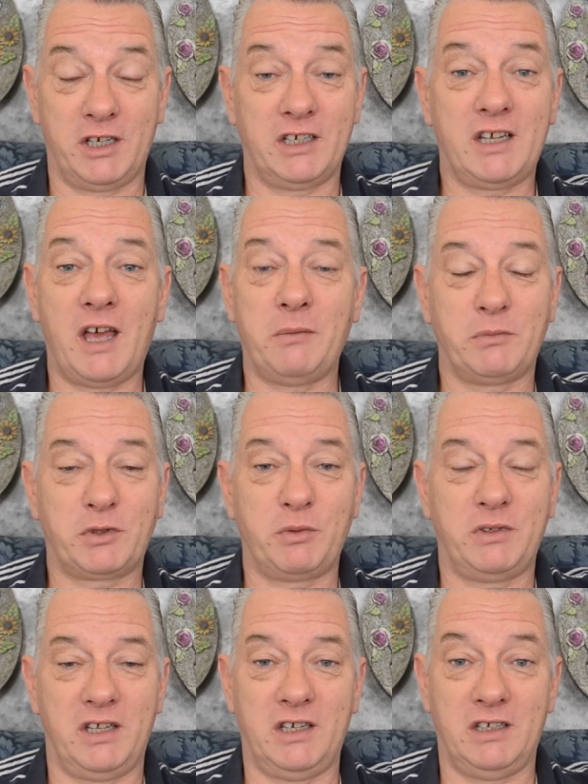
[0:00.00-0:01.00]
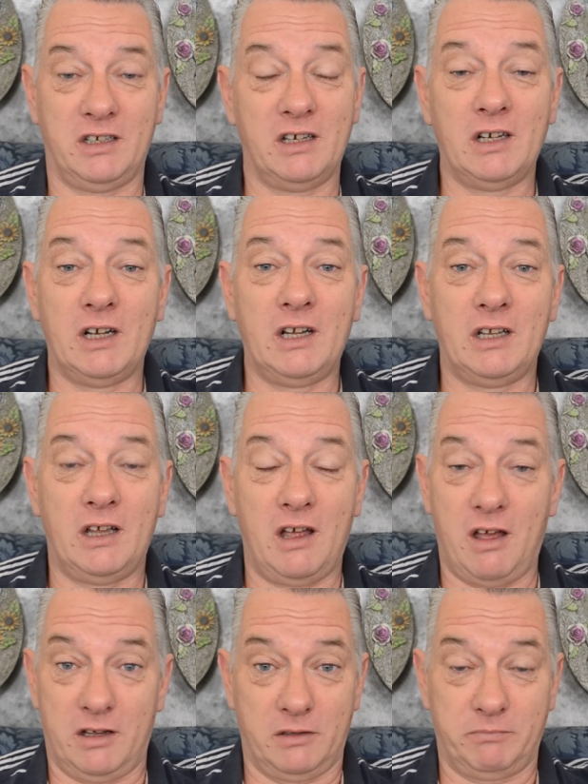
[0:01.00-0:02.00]
it comes within,
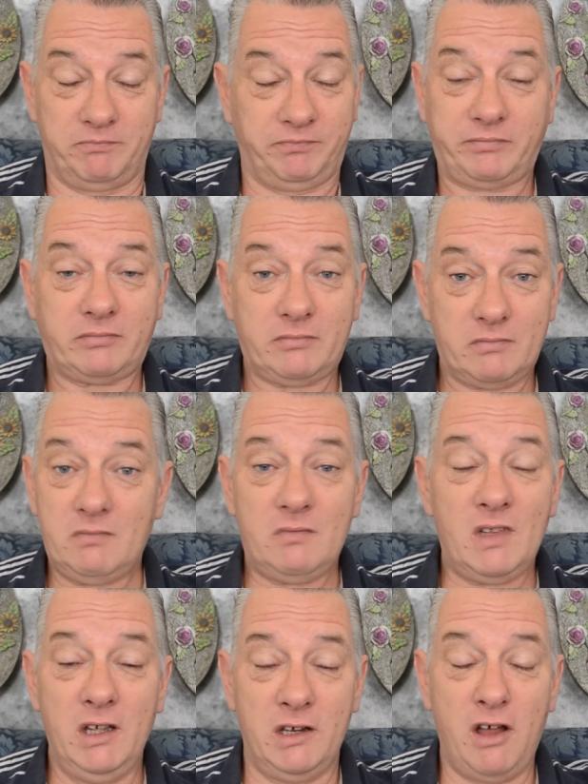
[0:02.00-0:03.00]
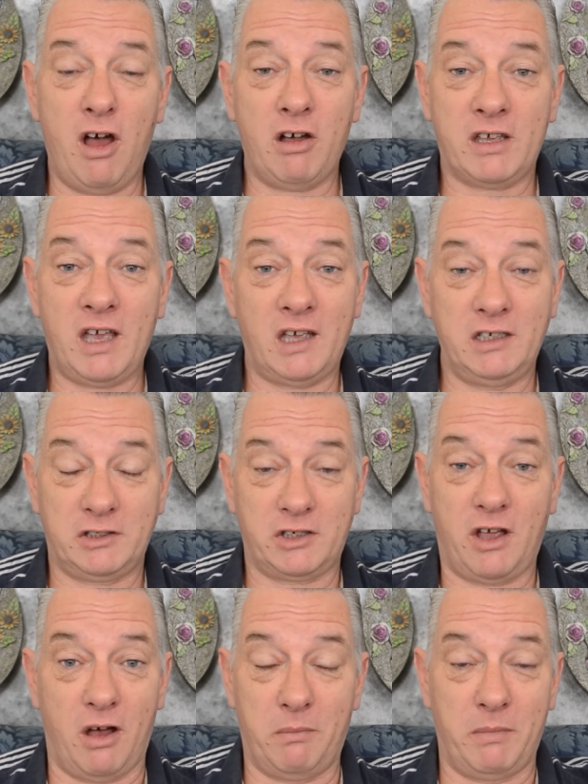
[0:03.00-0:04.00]
uh, in our case,
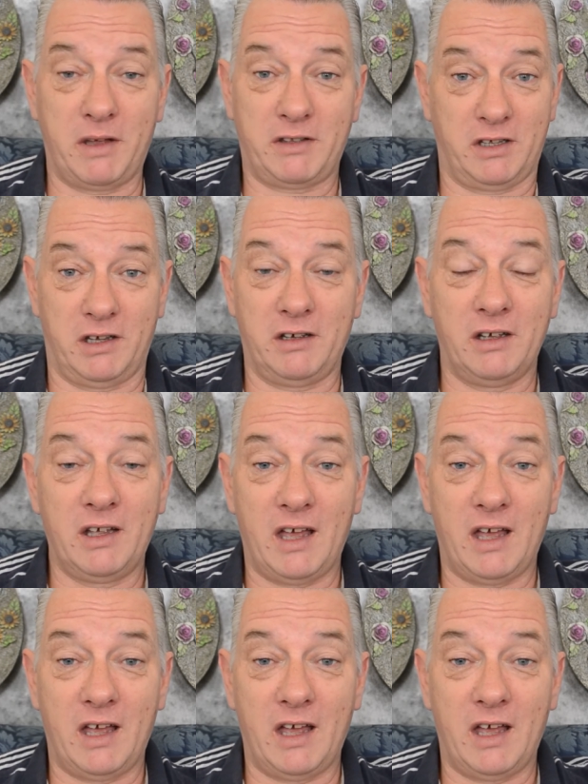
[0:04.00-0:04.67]
our mother.